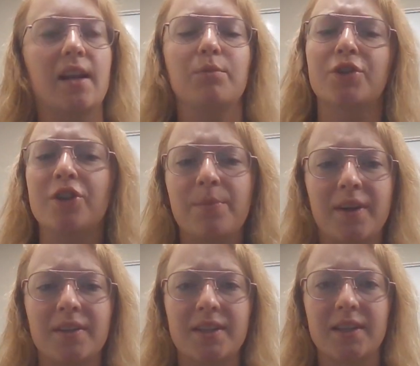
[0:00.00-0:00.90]
and I'm sure your
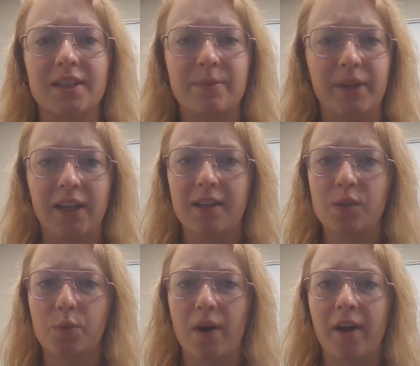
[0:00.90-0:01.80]
parents can explain it
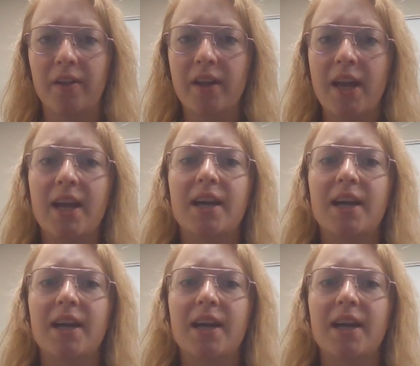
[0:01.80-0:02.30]
as well,